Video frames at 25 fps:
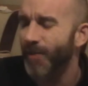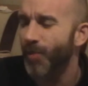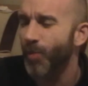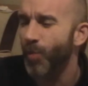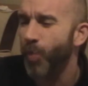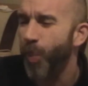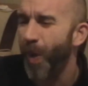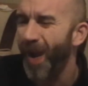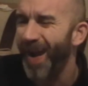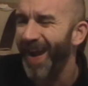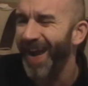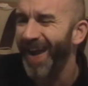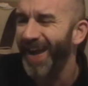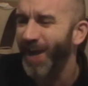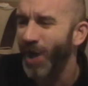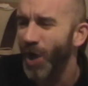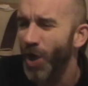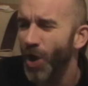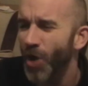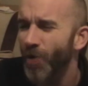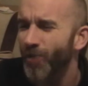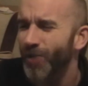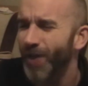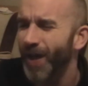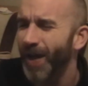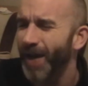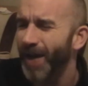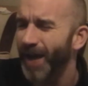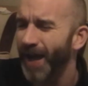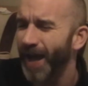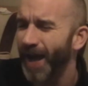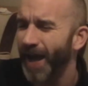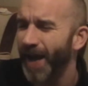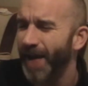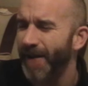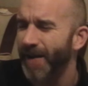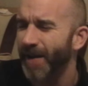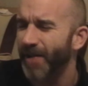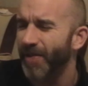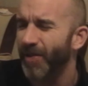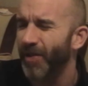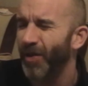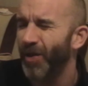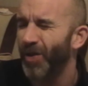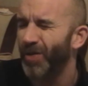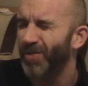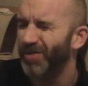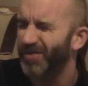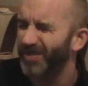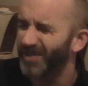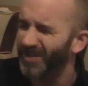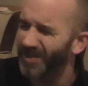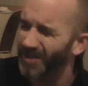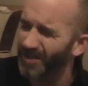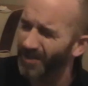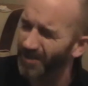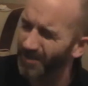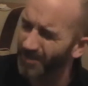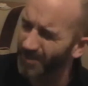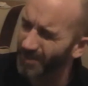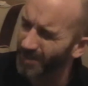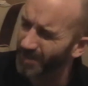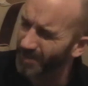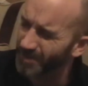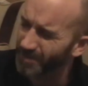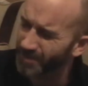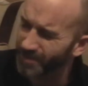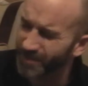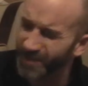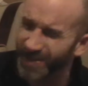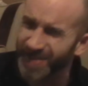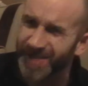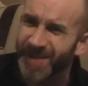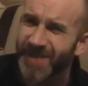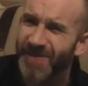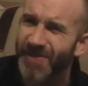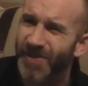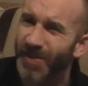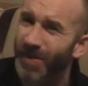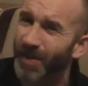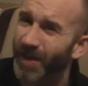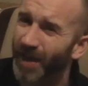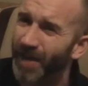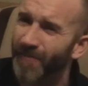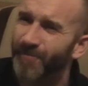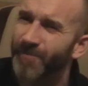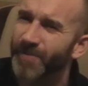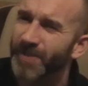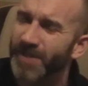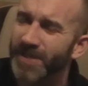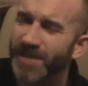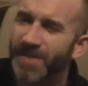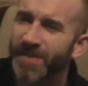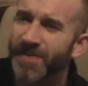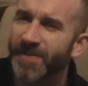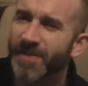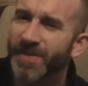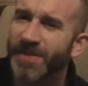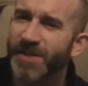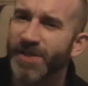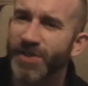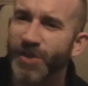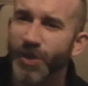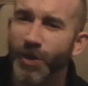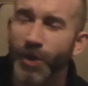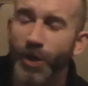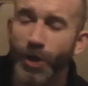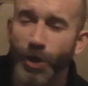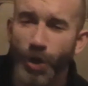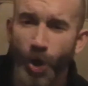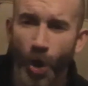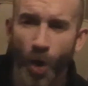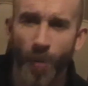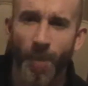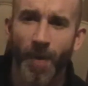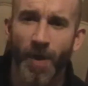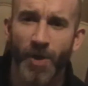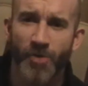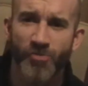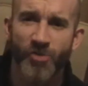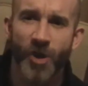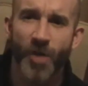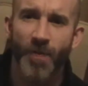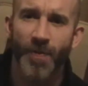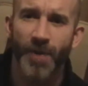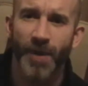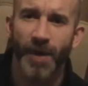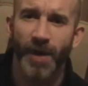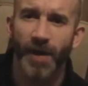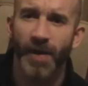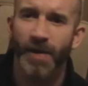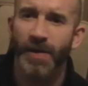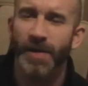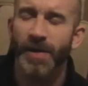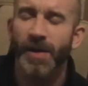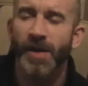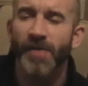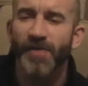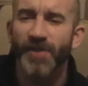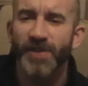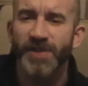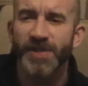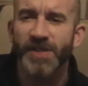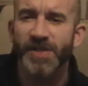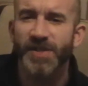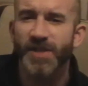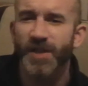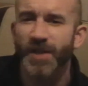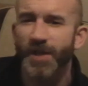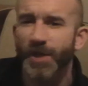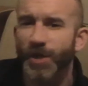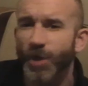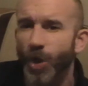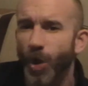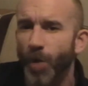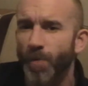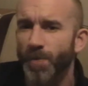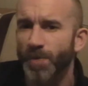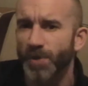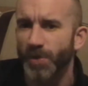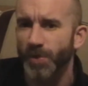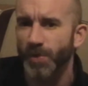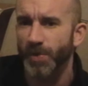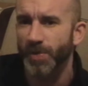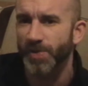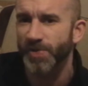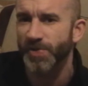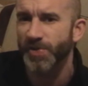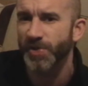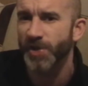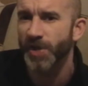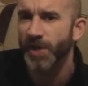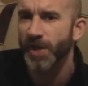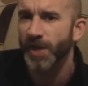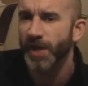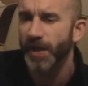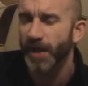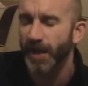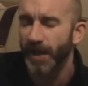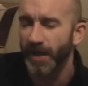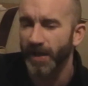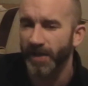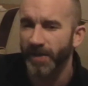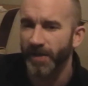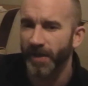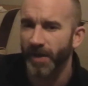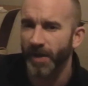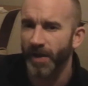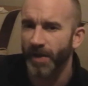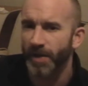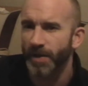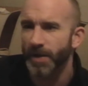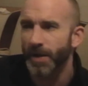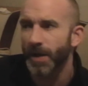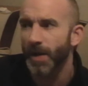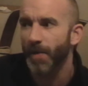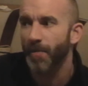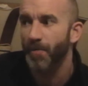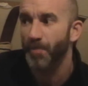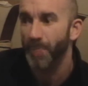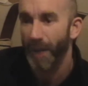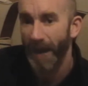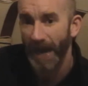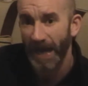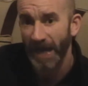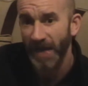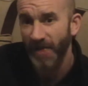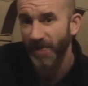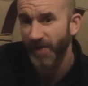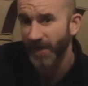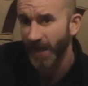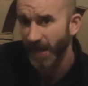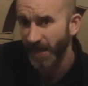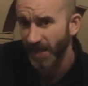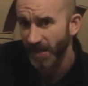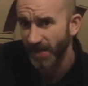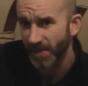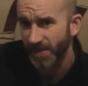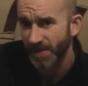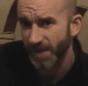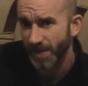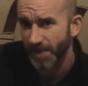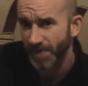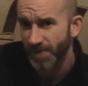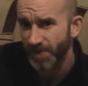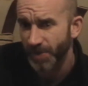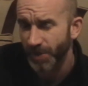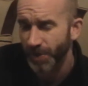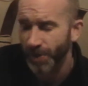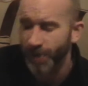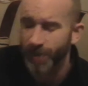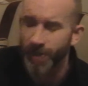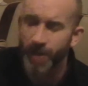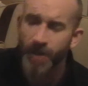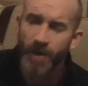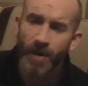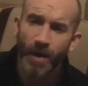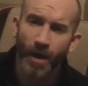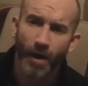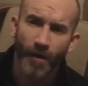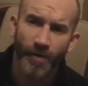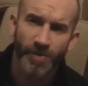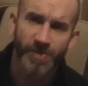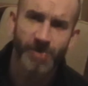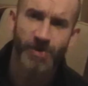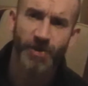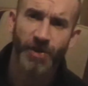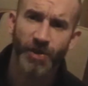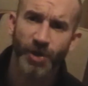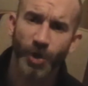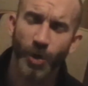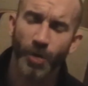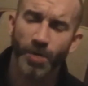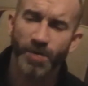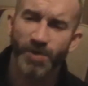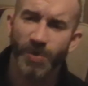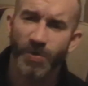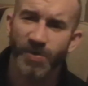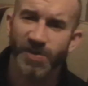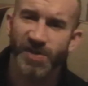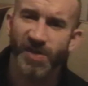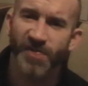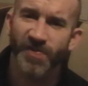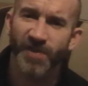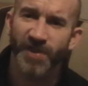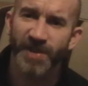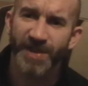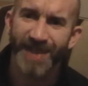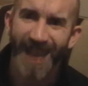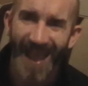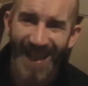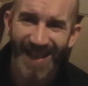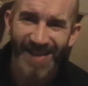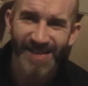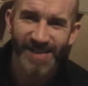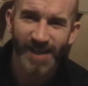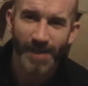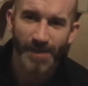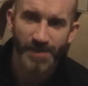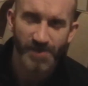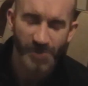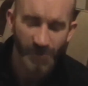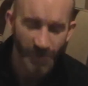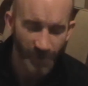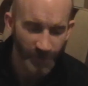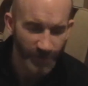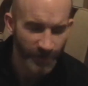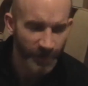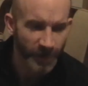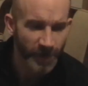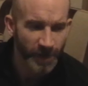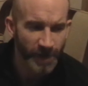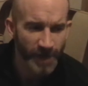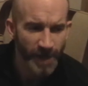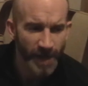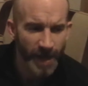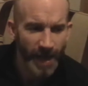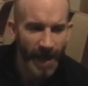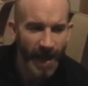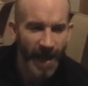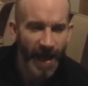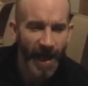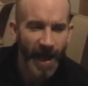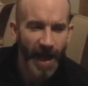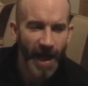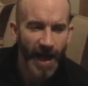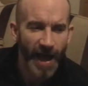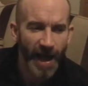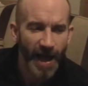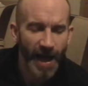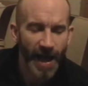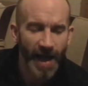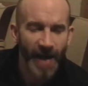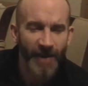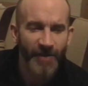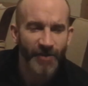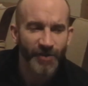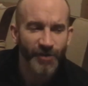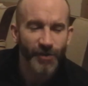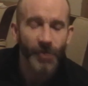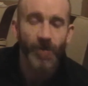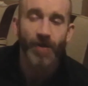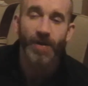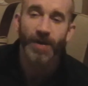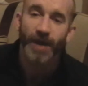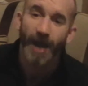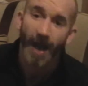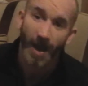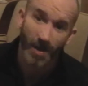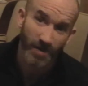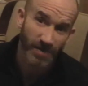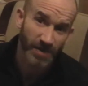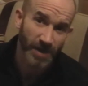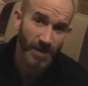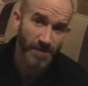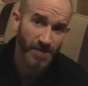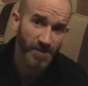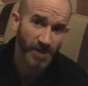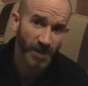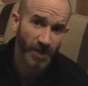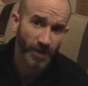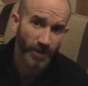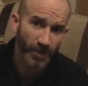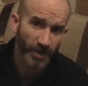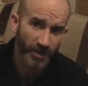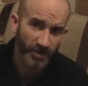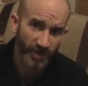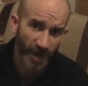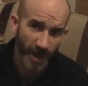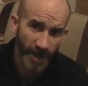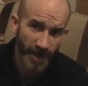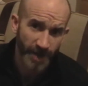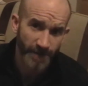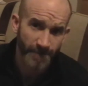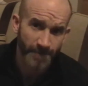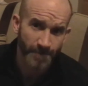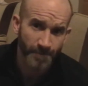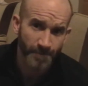When I heard that line, I thought, oh, this is gonna come a cropper. This is gonna come to us either by the end of this episode or it's gonna come to us in the next episode. And I was absolutely right.